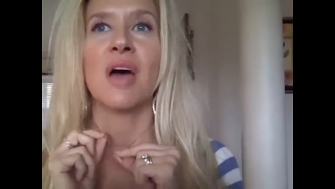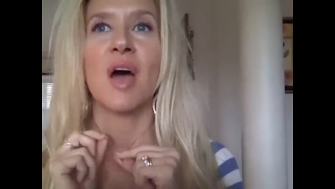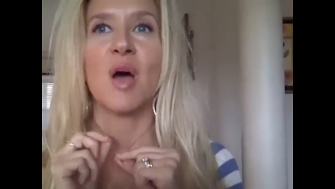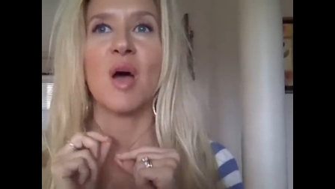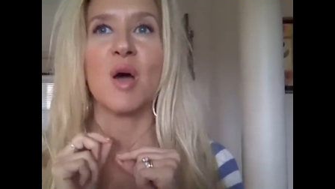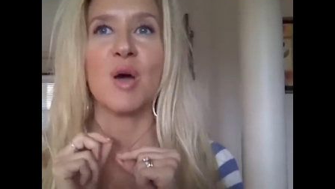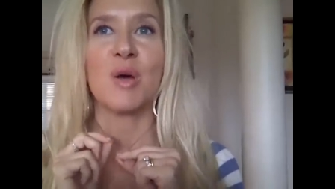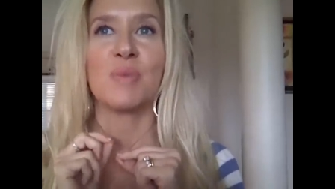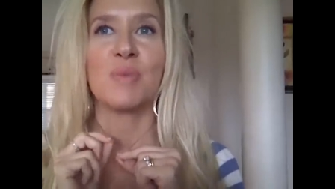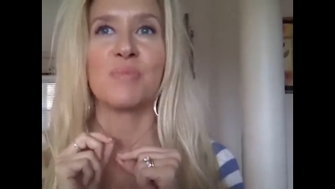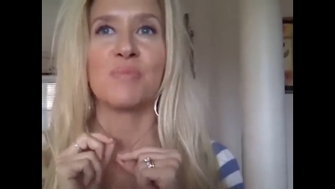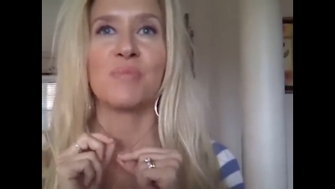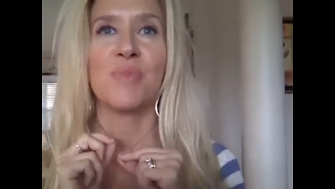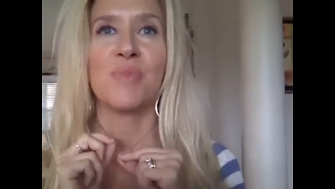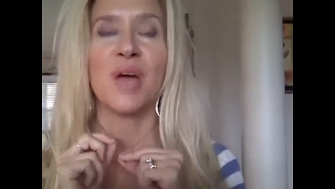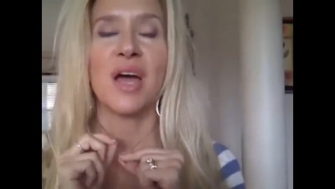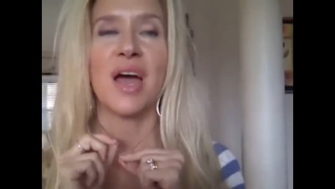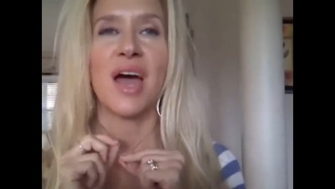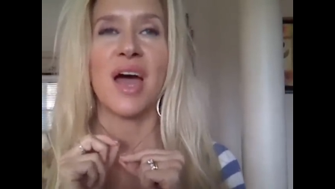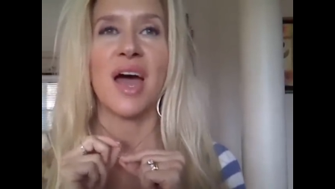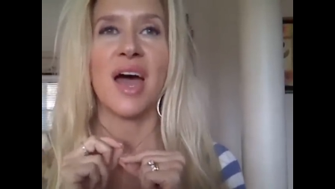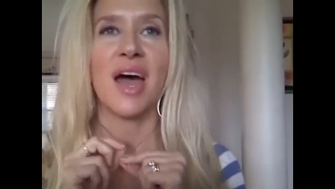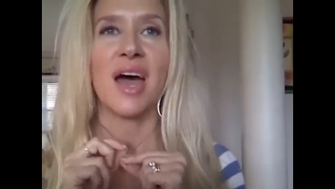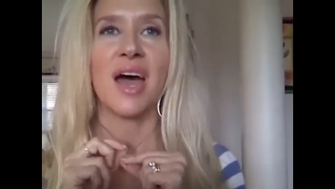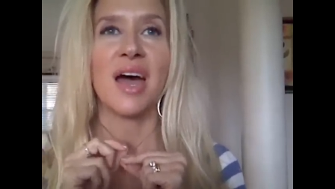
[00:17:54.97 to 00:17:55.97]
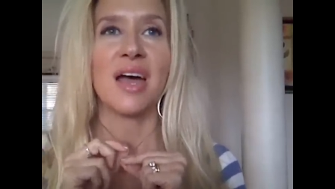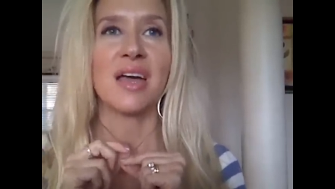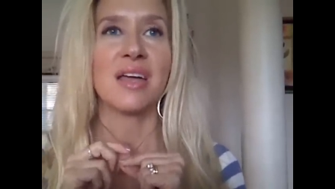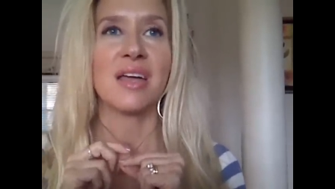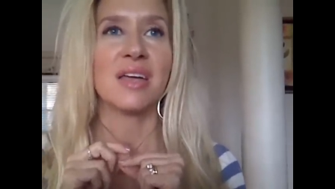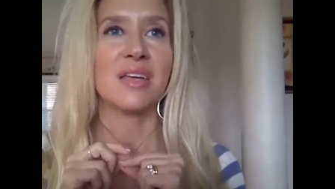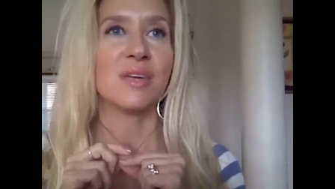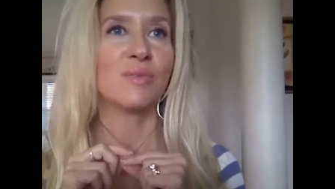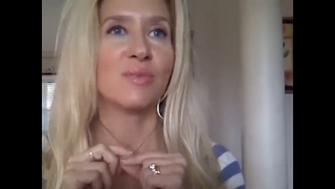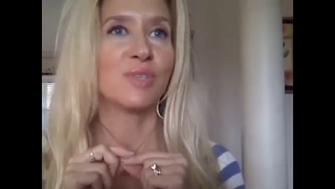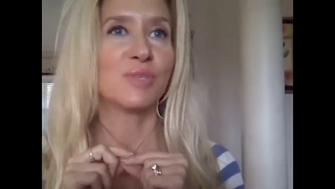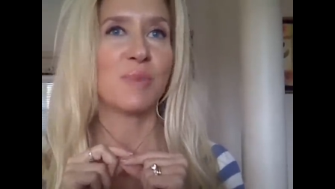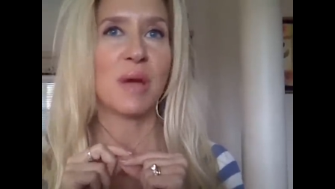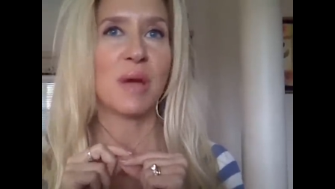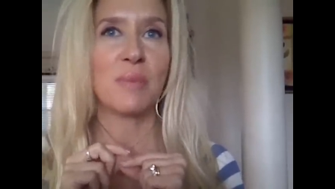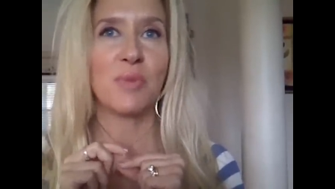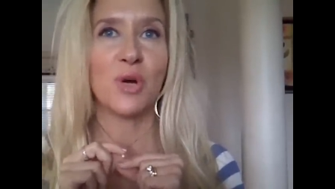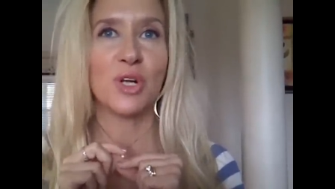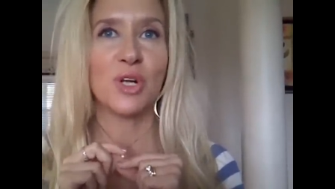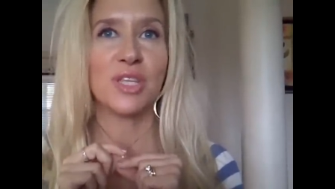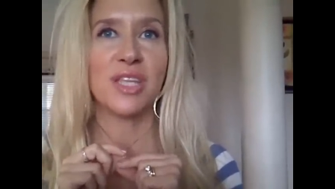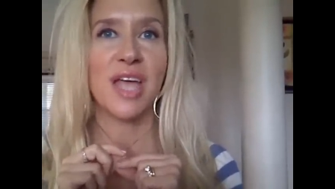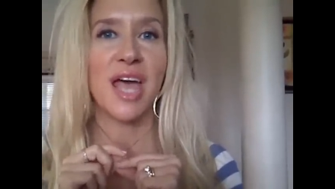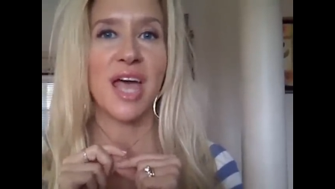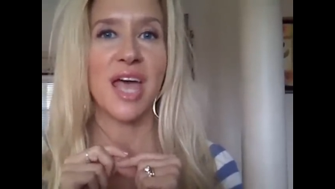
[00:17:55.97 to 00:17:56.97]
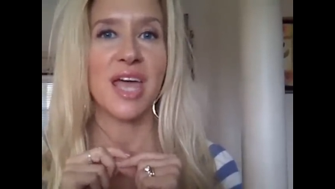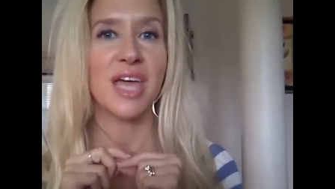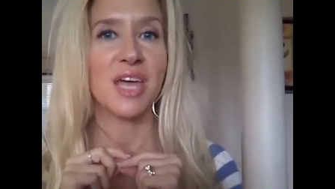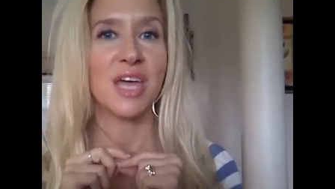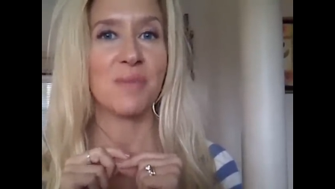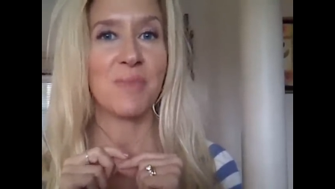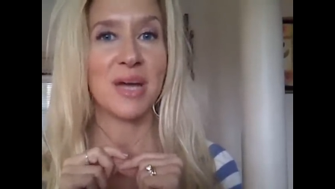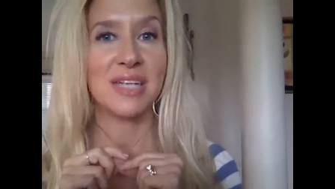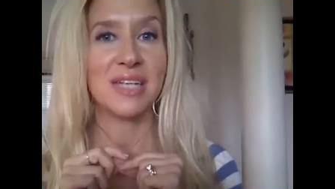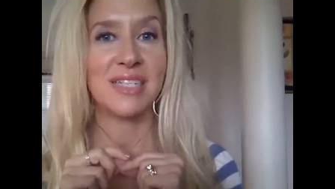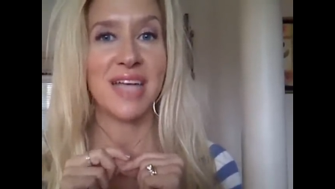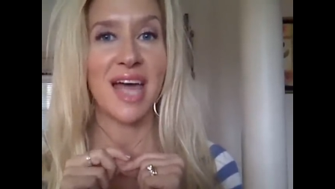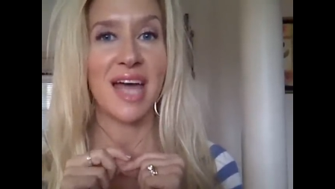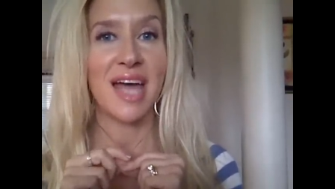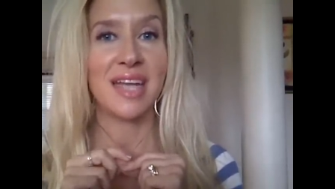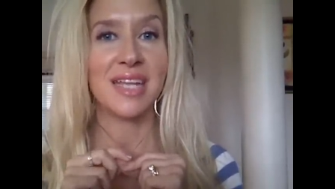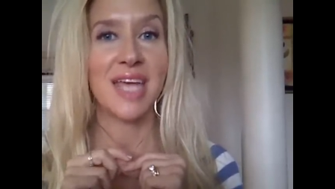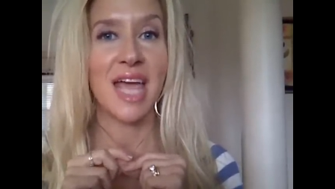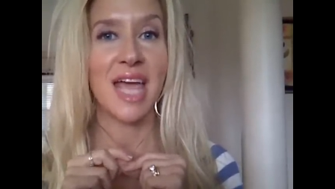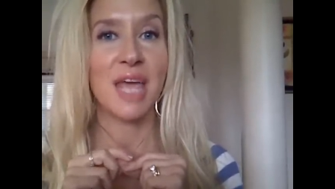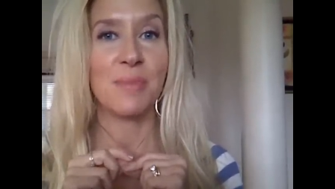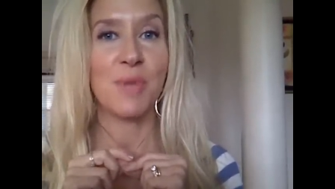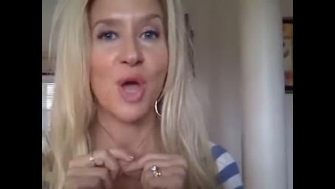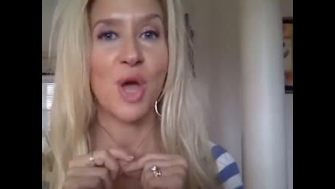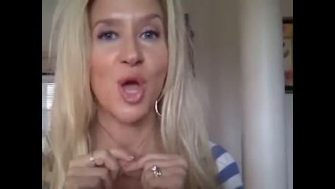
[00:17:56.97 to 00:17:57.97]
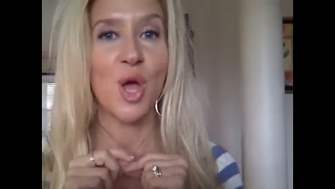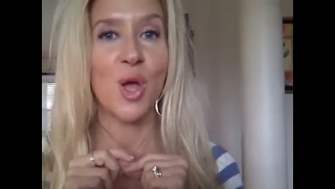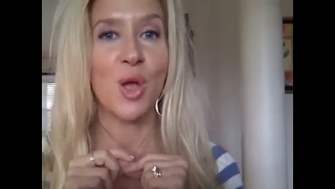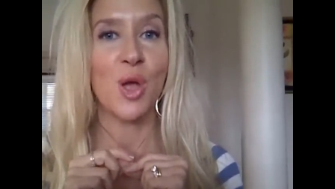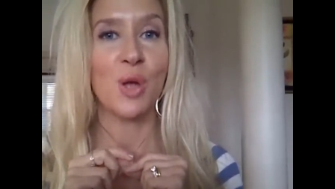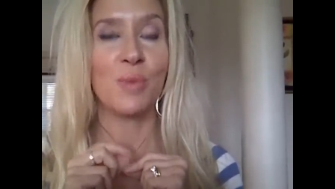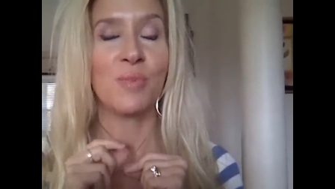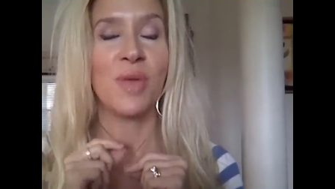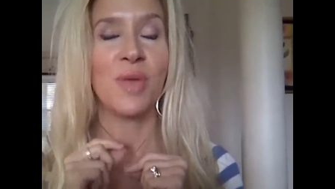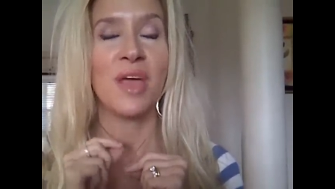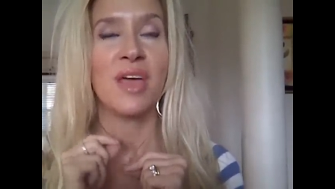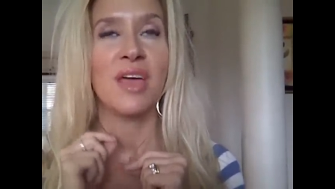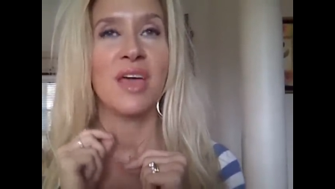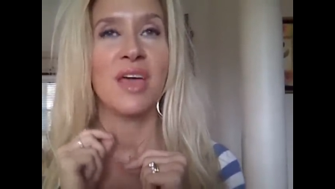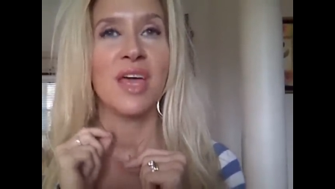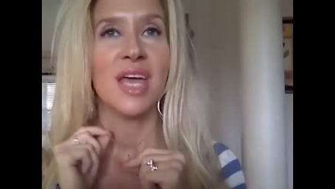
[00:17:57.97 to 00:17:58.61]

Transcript: Um, I, it was my birthday, and my dad came home,